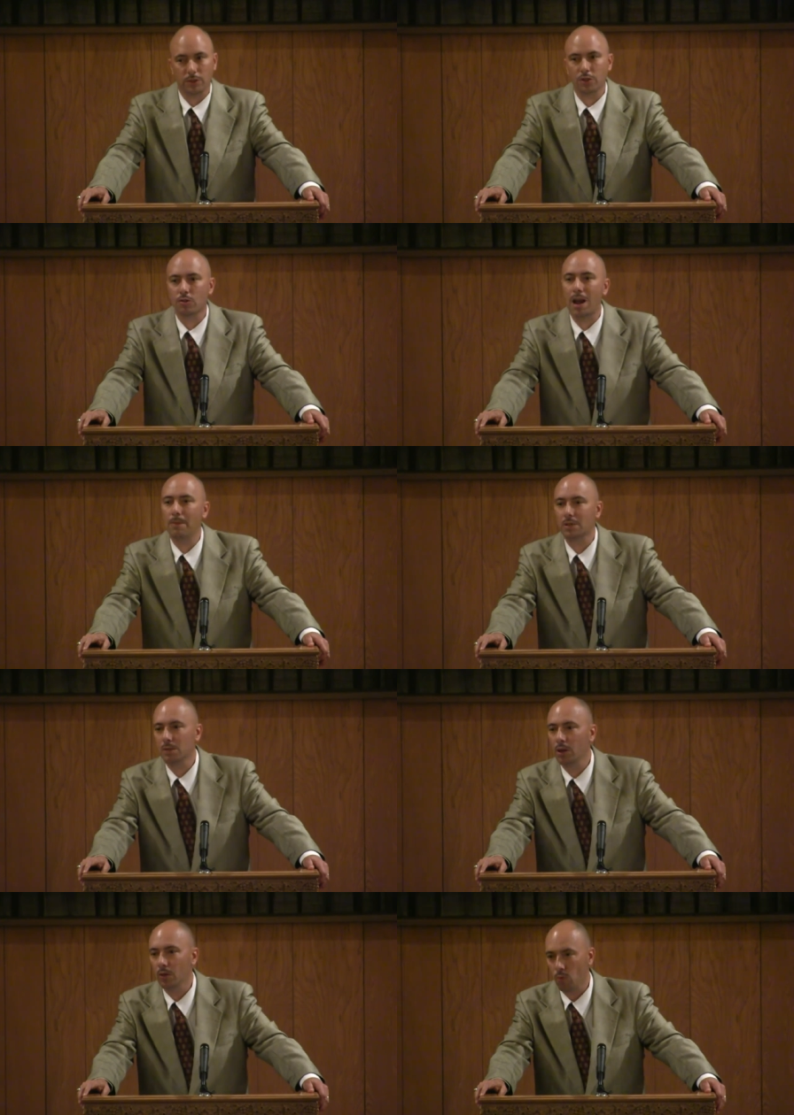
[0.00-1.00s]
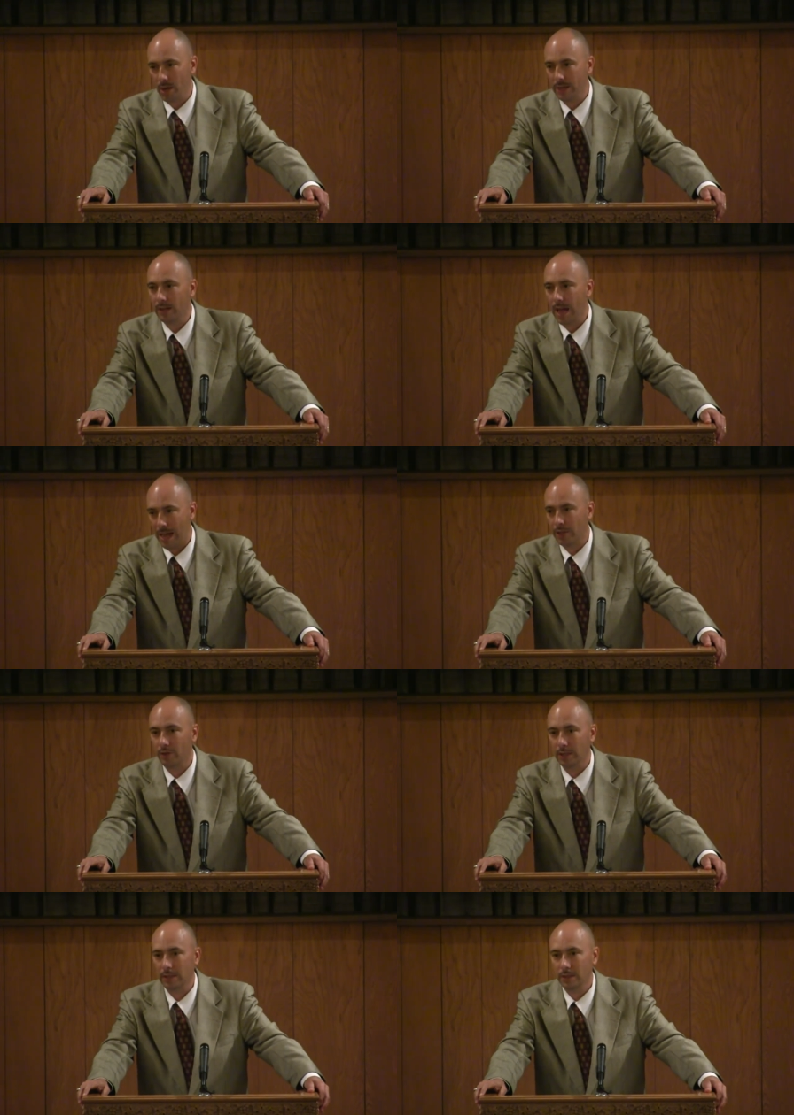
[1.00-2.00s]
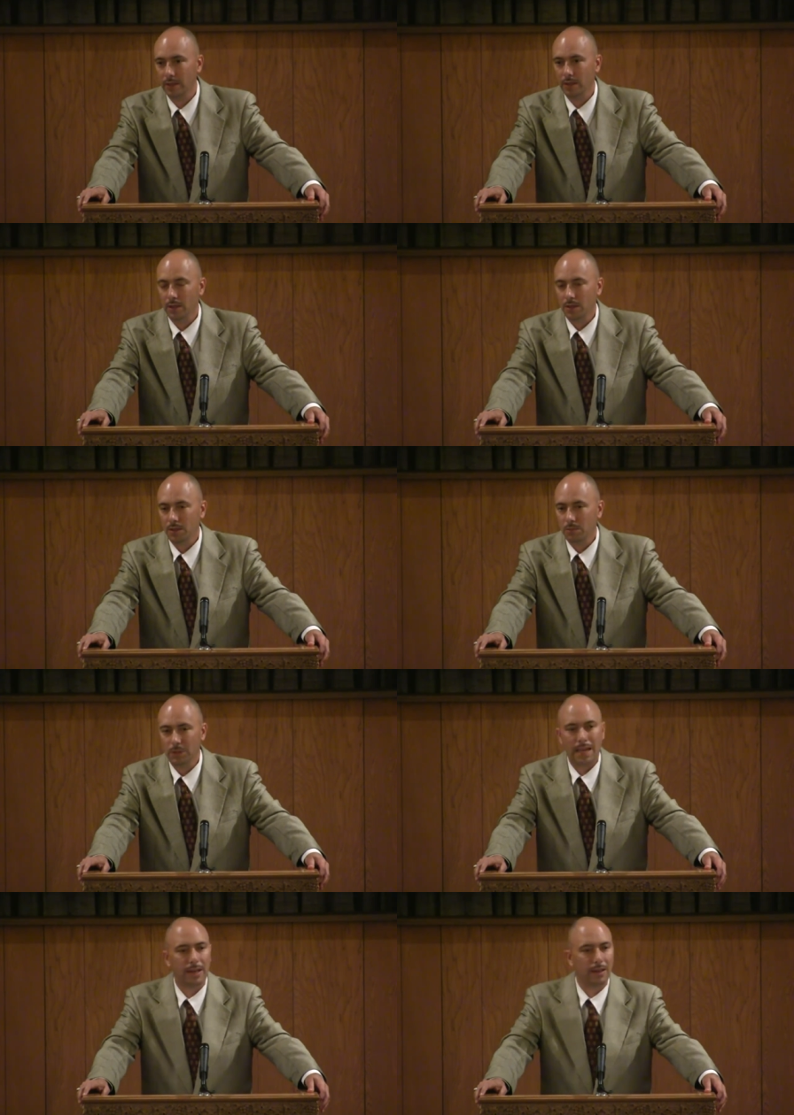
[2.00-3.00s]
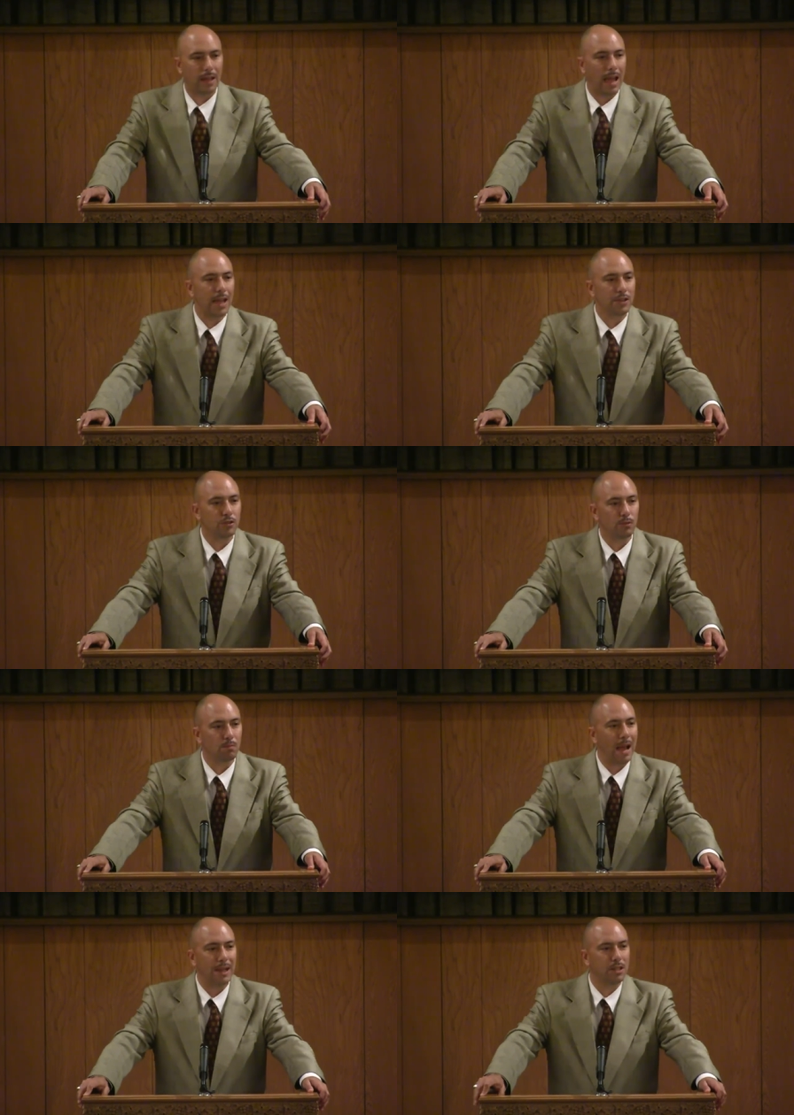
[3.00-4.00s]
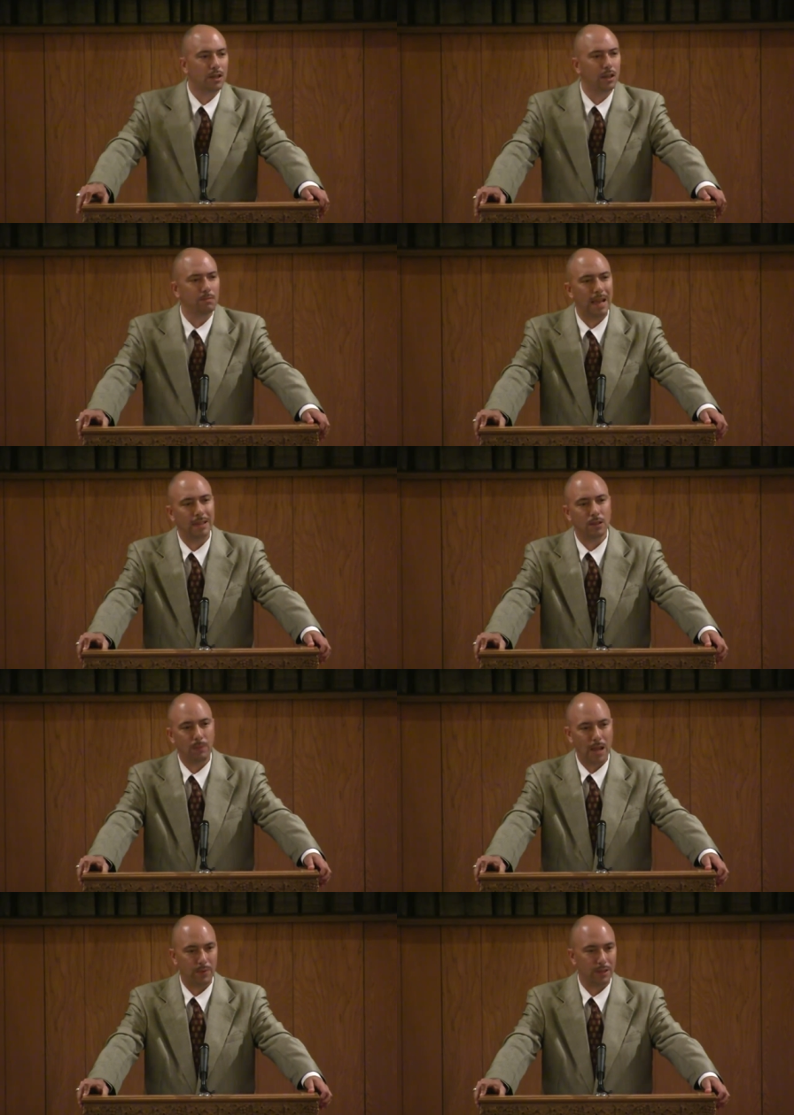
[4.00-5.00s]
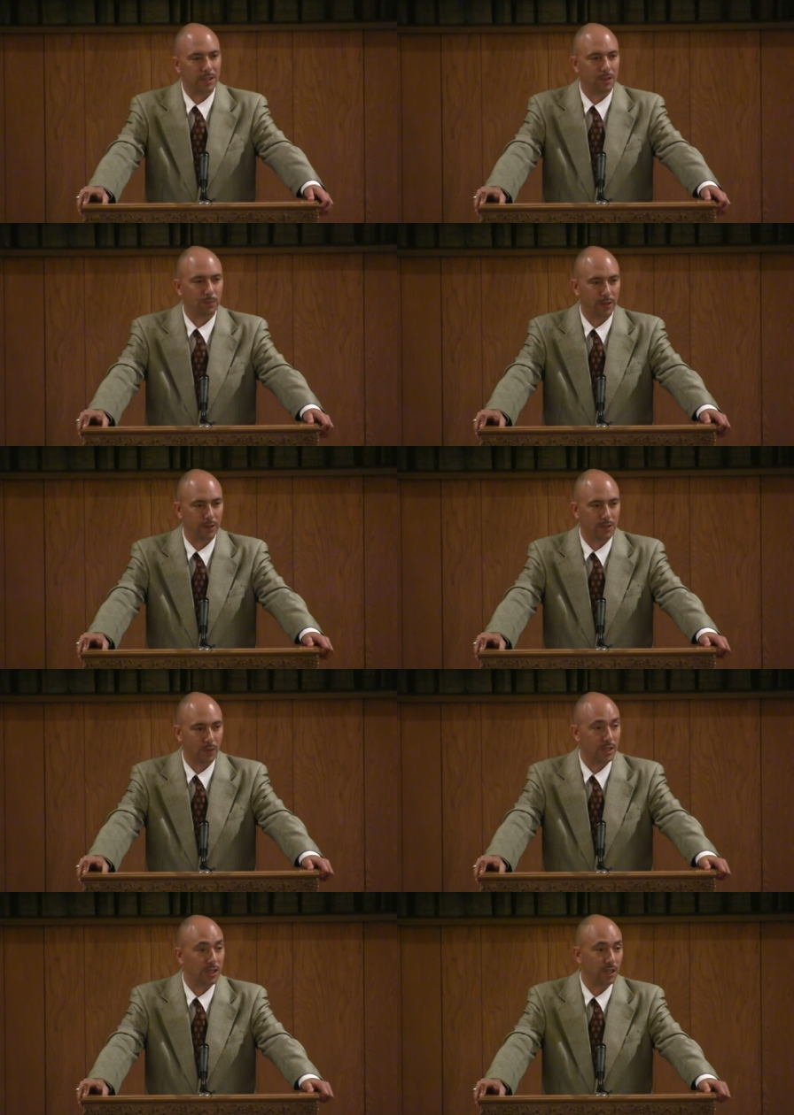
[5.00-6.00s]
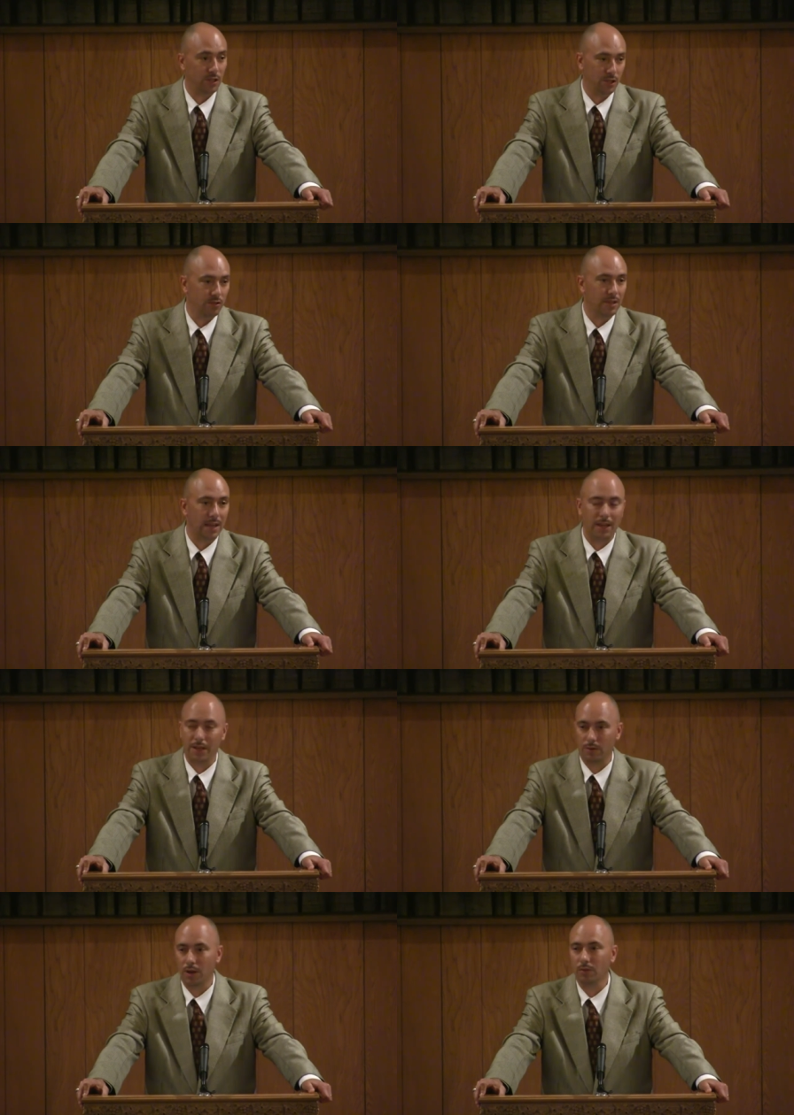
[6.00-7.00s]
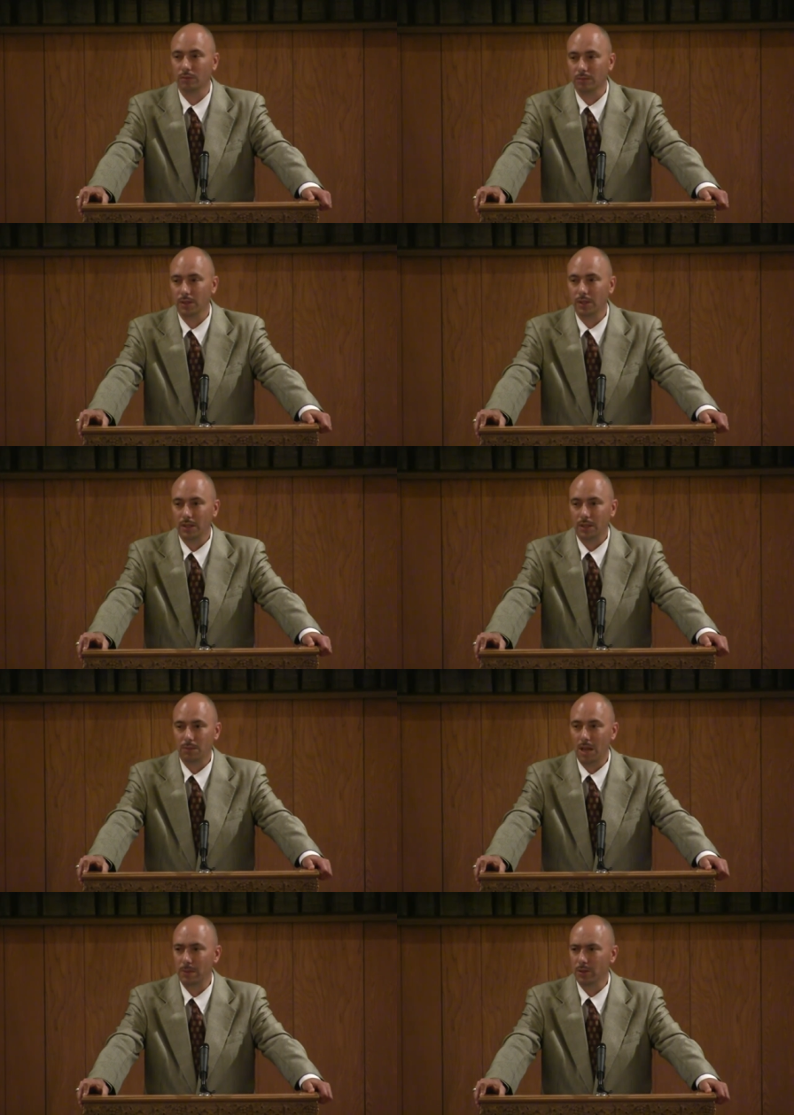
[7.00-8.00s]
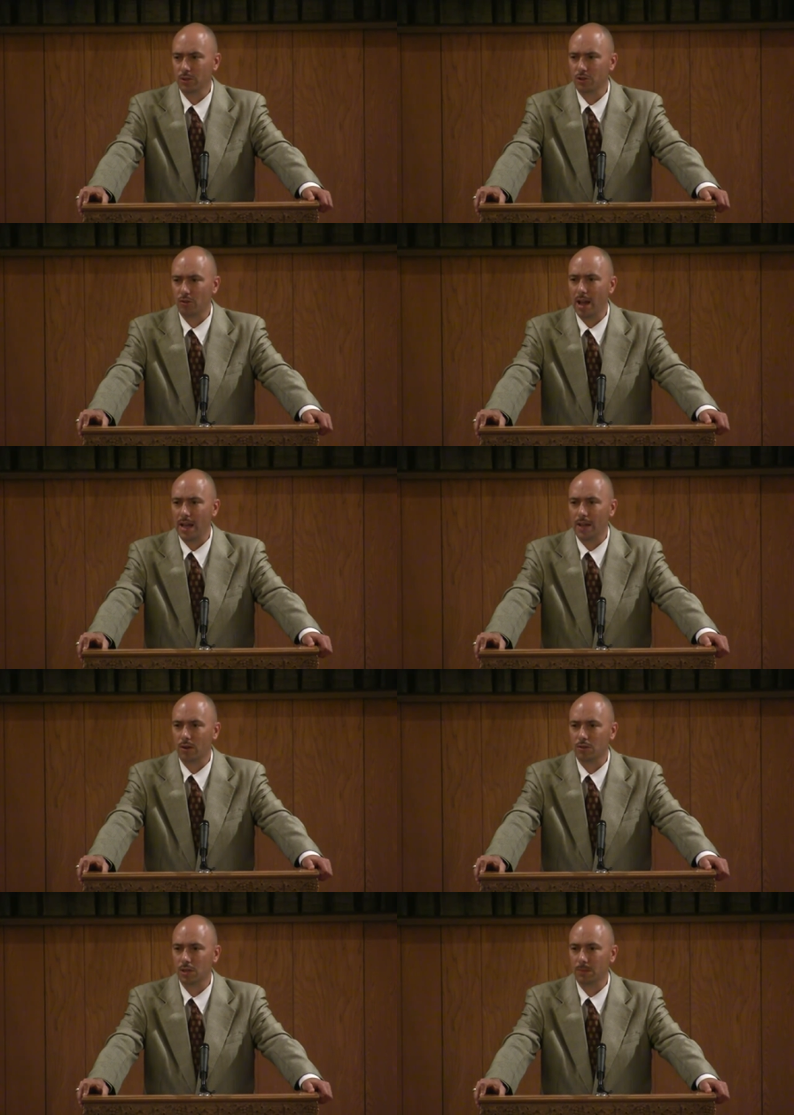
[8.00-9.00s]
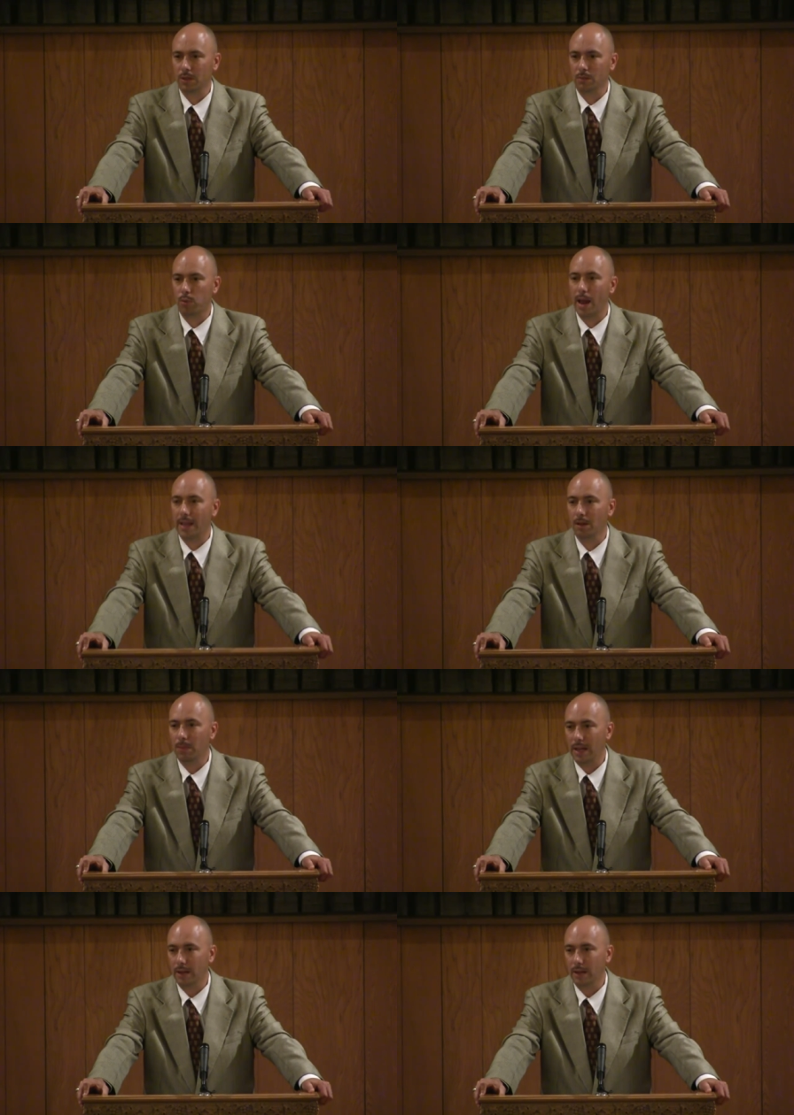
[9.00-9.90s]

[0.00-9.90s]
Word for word: describe it some other way accurately. But that angel magically made the paper disappear so he couldn't use that later on. Maybe as a shrine or something to brag about.